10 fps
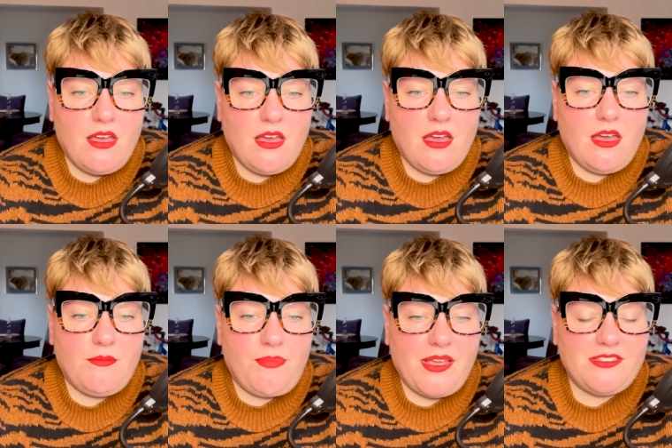uh,
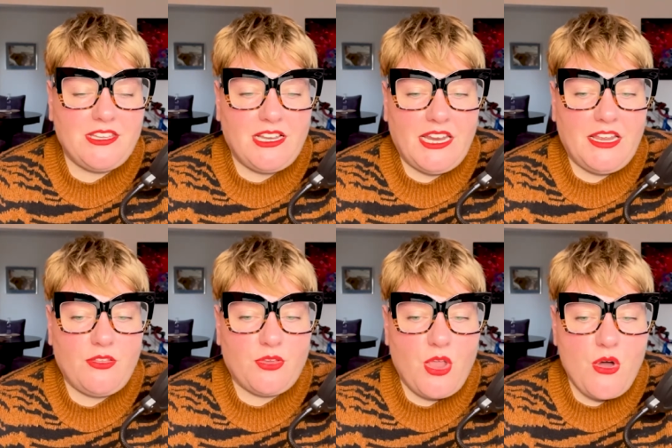basically
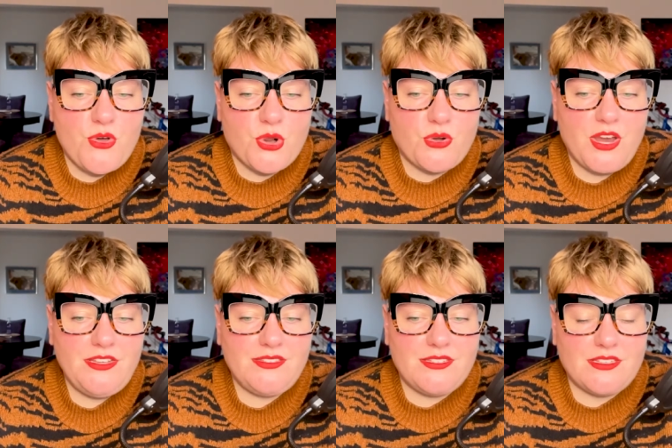the
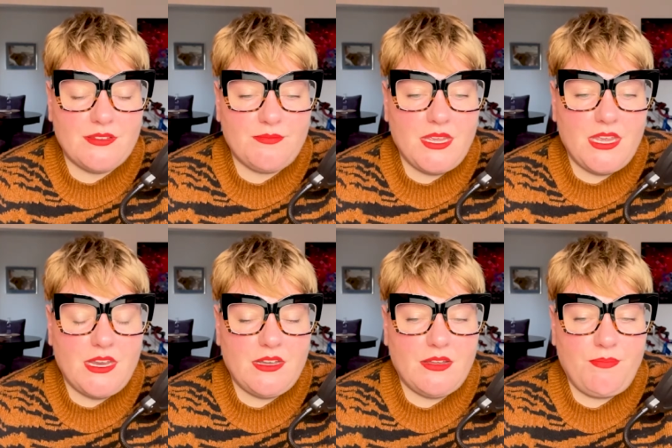racism
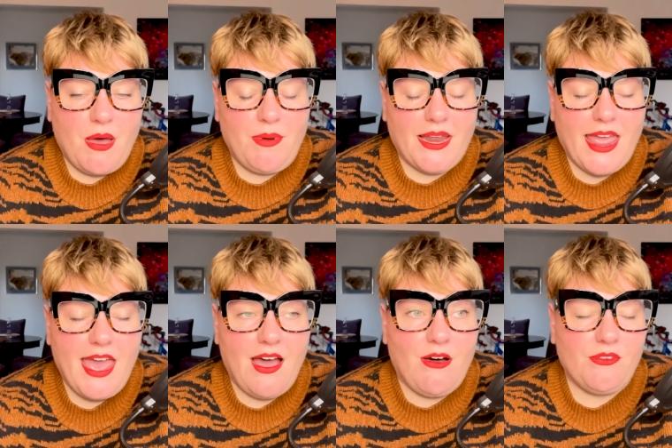in public
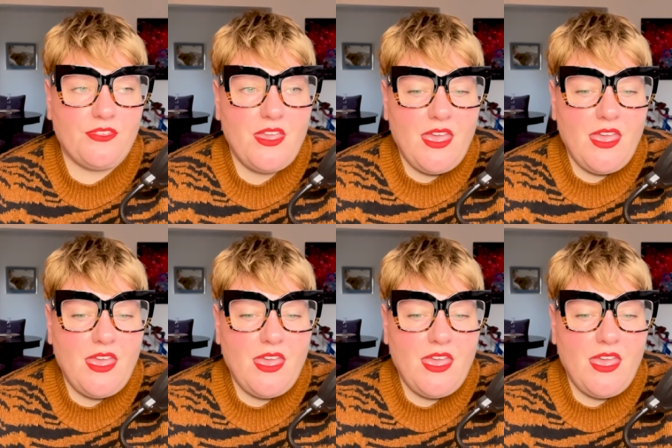health,